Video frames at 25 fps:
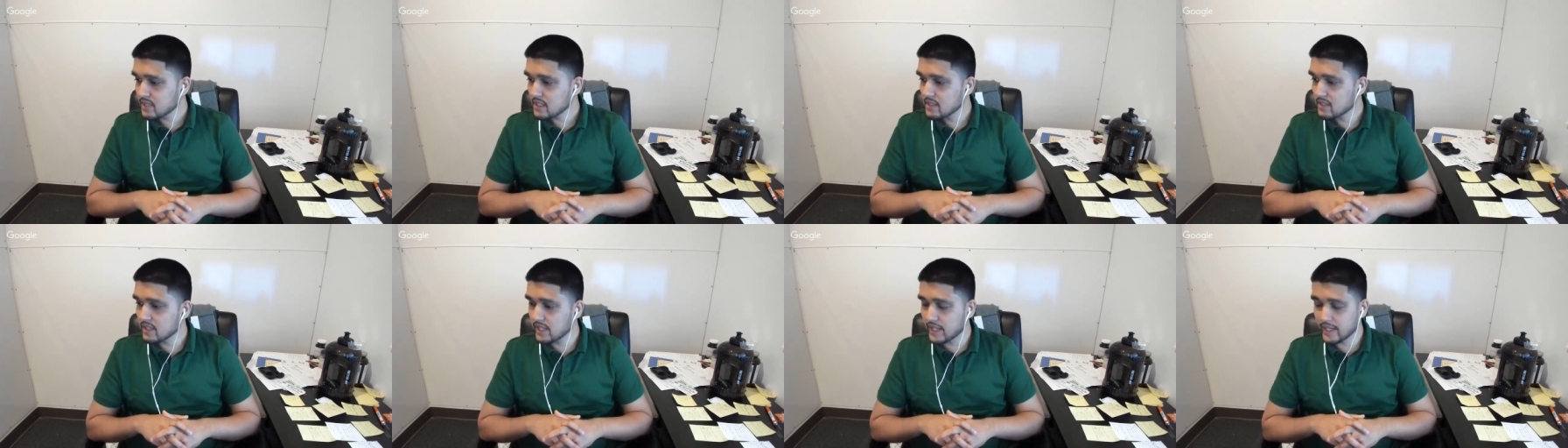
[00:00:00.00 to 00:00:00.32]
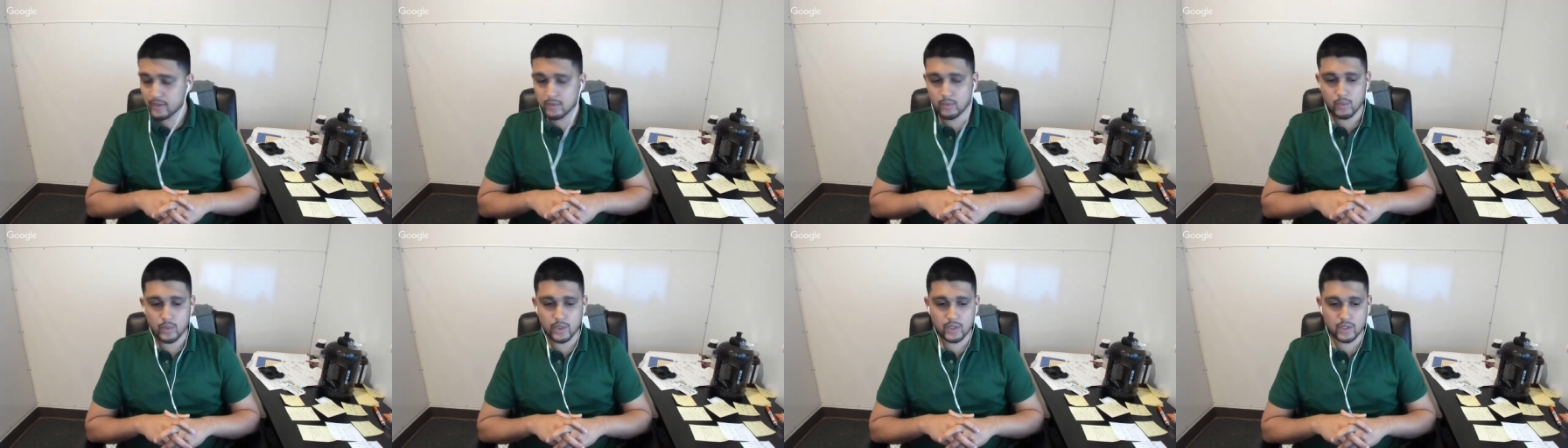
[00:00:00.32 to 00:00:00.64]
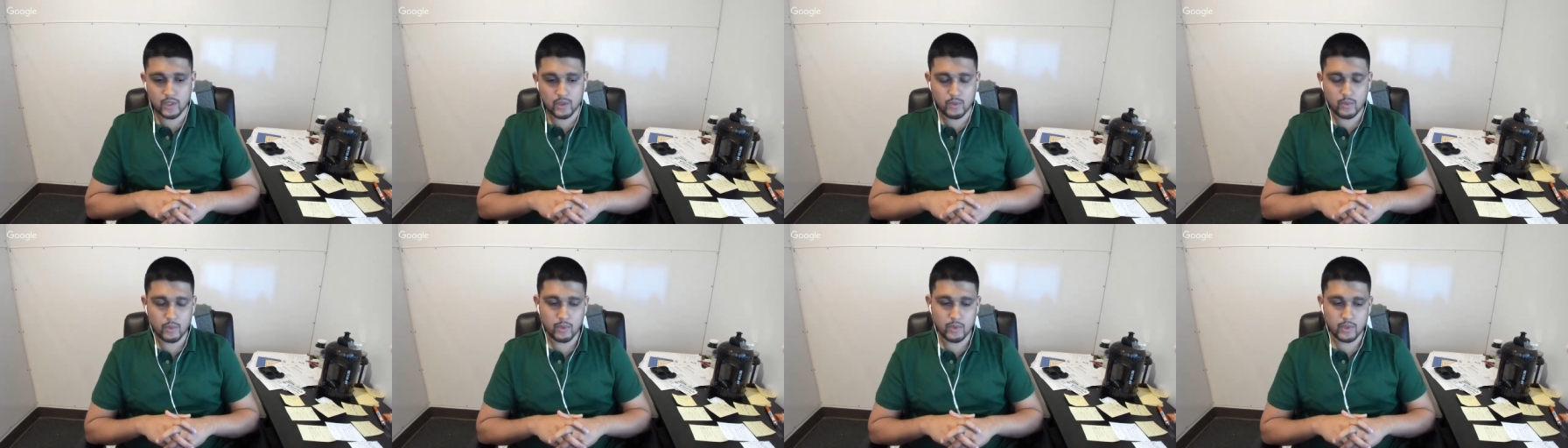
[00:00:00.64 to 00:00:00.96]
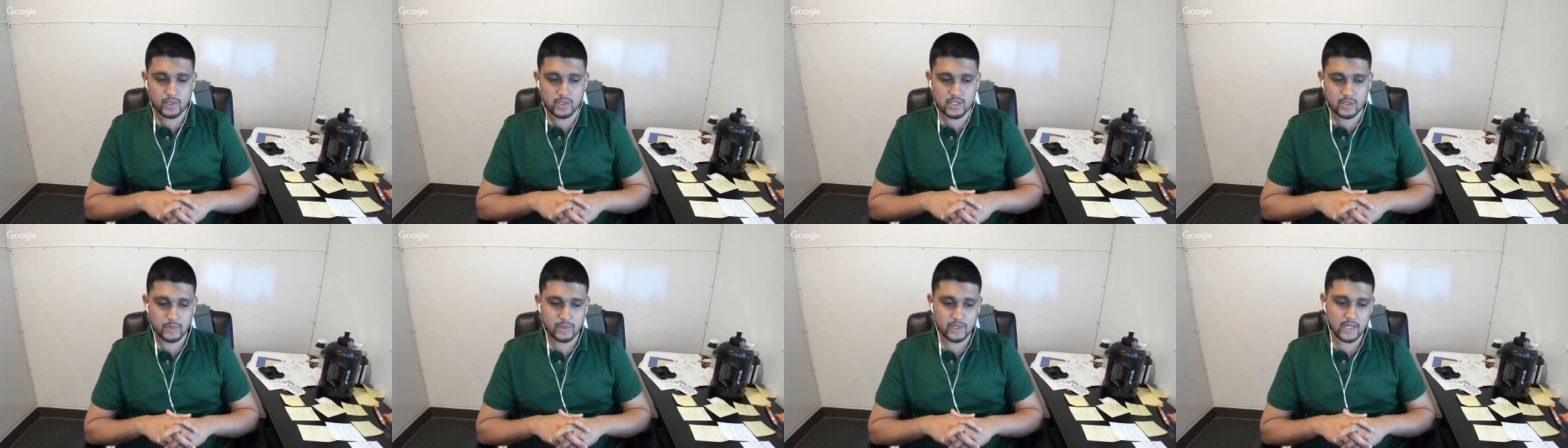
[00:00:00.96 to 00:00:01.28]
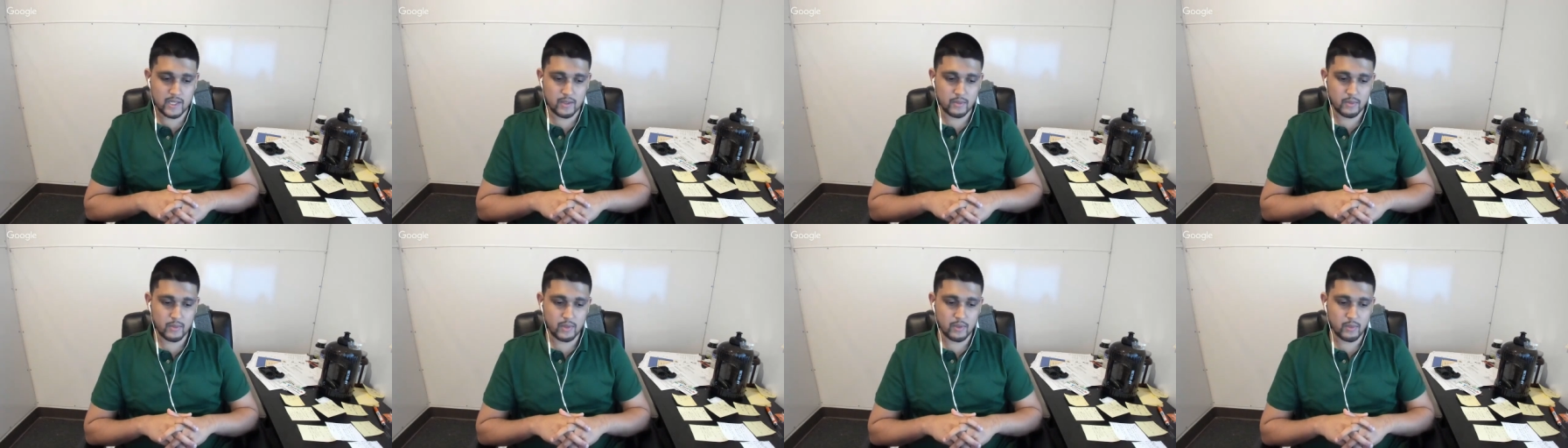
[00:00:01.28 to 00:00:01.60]
like when the when someone
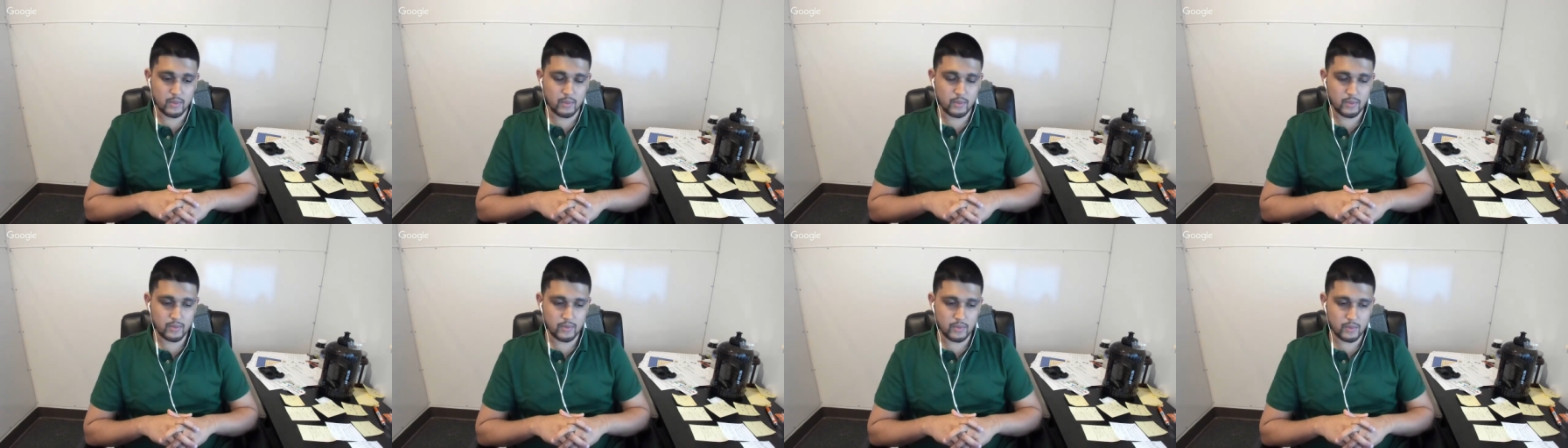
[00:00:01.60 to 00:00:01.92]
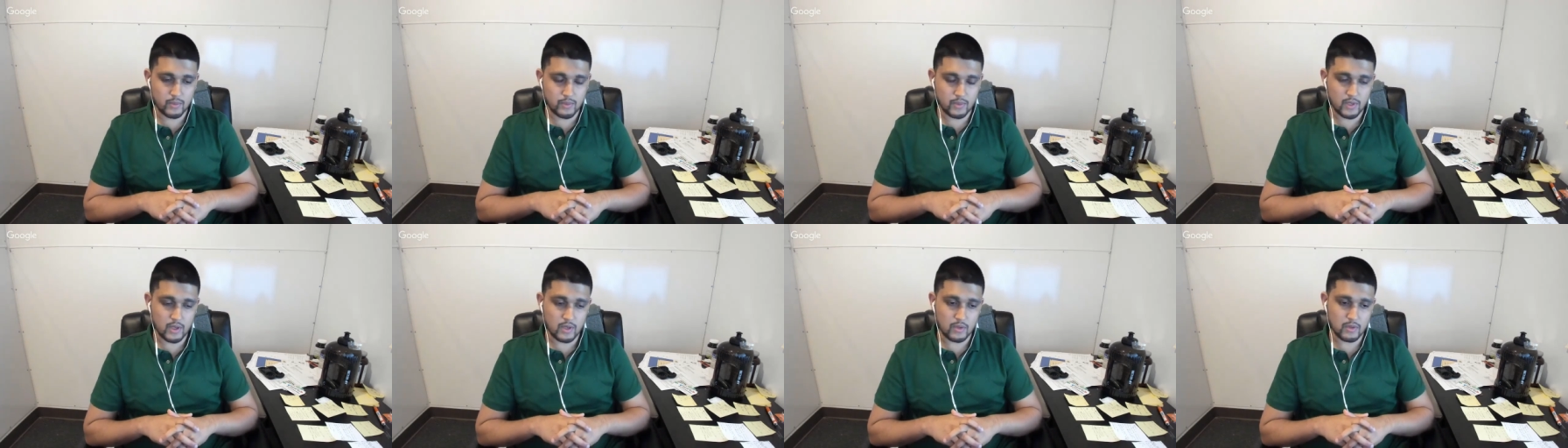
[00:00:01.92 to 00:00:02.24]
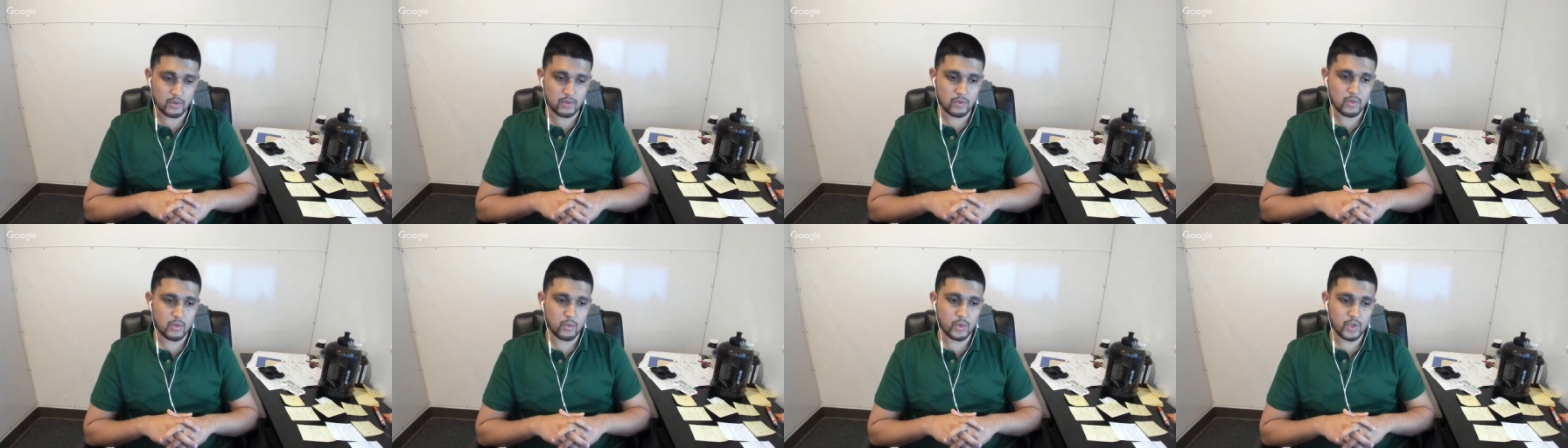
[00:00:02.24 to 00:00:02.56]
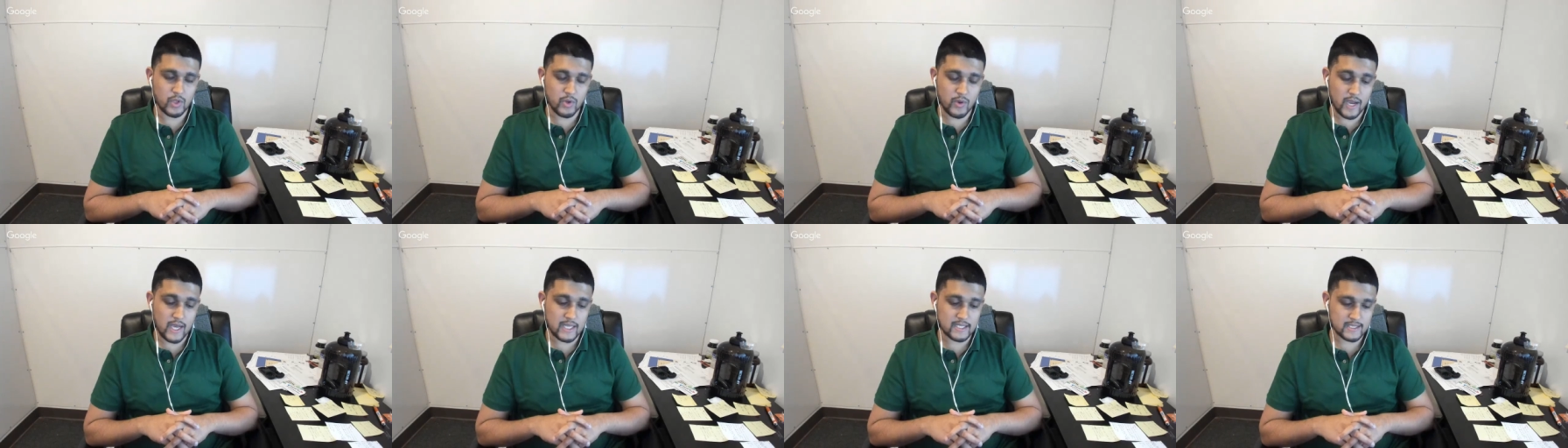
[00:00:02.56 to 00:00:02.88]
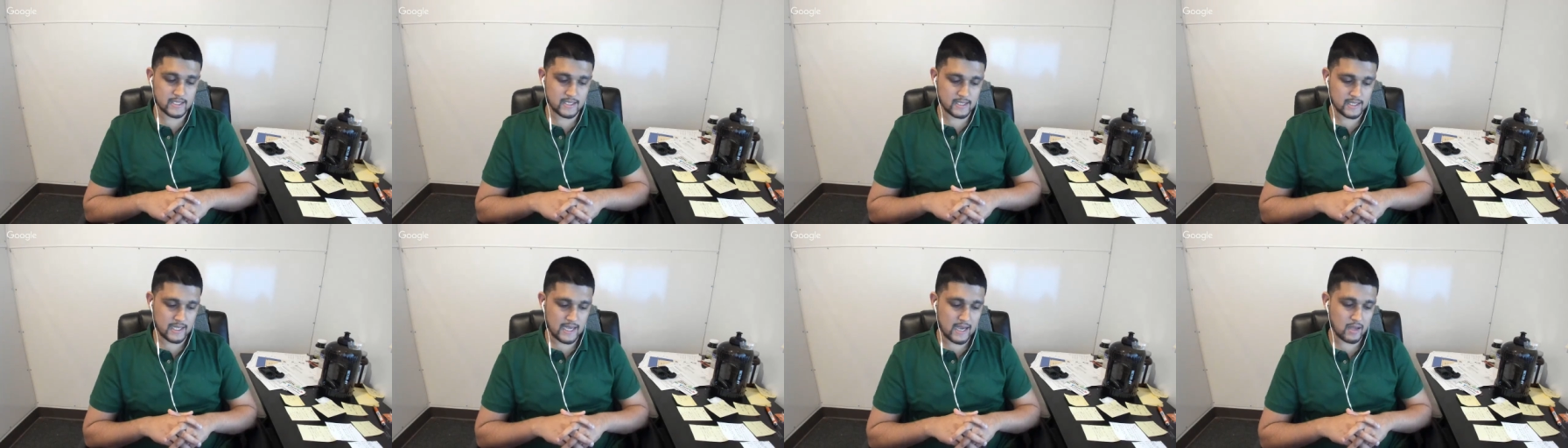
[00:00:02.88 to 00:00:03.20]
wait, you know, when you
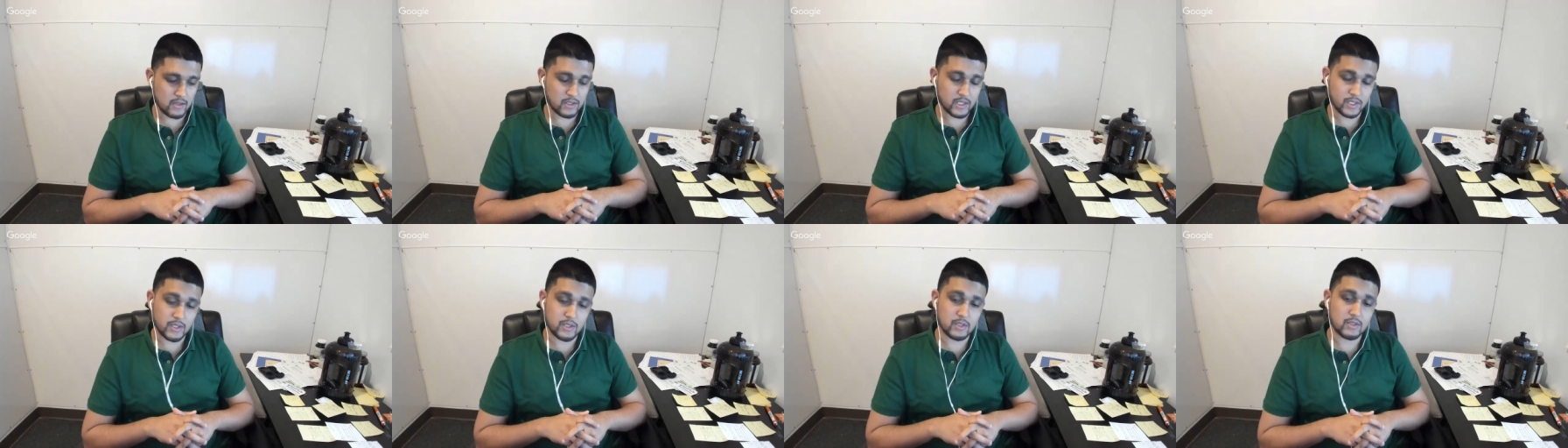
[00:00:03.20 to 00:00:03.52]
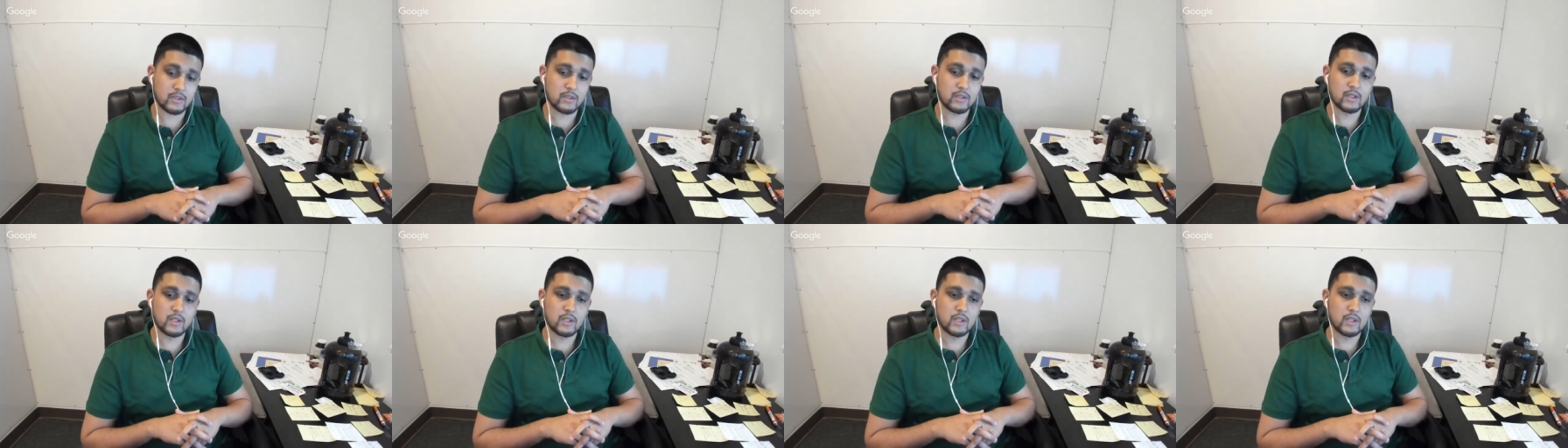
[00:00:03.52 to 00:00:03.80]
ask how little